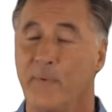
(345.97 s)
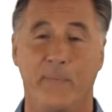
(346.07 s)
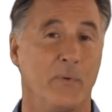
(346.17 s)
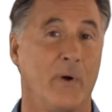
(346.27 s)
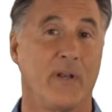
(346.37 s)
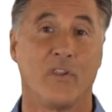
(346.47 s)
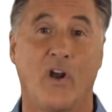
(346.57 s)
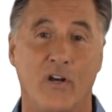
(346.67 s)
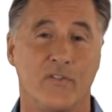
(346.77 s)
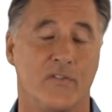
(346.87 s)
Maybe you want a
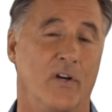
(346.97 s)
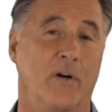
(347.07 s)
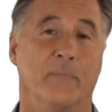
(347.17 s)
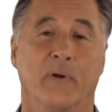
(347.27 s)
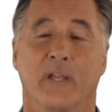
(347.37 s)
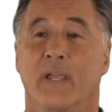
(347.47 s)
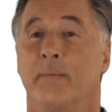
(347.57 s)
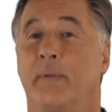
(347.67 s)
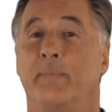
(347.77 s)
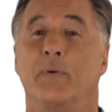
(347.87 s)
larger home.
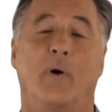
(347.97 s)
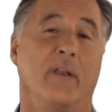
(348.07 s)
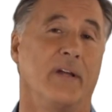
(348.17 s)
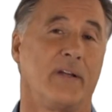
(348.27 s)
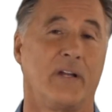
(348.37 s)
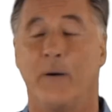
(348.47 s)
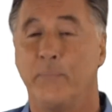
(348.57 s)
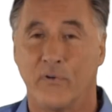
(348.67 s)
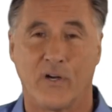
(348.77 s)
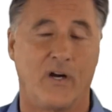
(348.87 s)
Maybe you want a
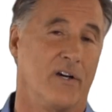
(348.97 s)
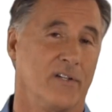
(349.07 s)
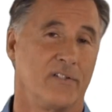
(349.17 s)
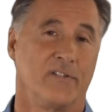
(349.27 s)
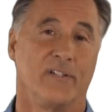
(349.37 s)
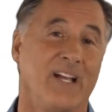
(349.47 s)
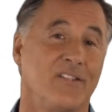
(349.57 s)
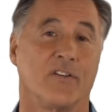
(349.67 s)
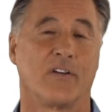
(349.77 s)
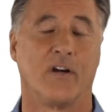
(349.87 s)
couple cars or
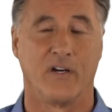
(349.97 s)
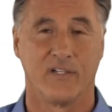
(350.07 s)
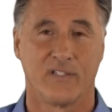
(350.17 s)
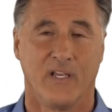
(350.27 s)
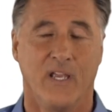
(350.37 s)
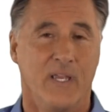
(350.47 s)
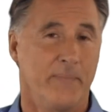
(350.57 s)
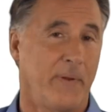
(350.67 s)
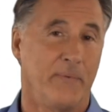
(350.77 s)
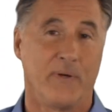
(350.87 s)
nicer cars.
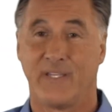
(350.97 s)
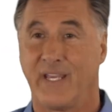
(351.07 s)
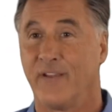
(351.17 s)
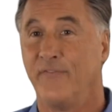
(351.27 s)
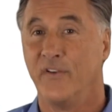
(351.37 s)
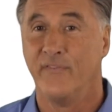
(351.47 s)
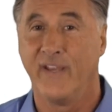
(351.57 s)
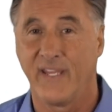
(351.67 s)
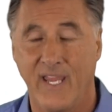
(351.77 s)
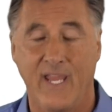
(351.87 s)
Maybe you want to take a few
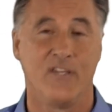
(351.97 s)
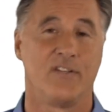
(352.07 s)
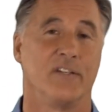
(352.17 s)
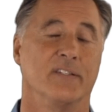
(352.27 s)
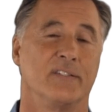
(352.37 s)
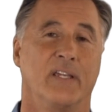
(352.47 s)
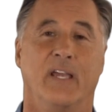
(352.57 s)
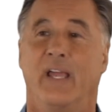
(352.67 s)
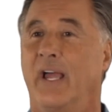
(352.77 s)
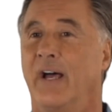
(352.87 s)
vacations,
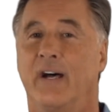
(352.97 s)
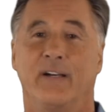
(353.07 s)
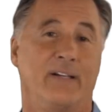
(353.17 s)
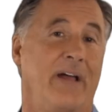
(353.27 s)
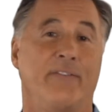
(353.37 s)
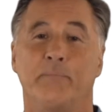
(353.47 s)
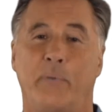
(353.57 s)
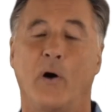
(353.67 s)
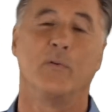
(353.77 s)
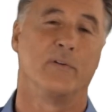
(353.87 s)
have a
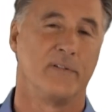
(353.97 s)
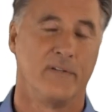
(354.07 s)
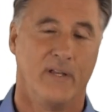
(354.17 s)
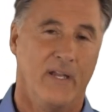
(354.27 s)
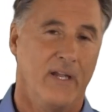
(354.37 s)
boat,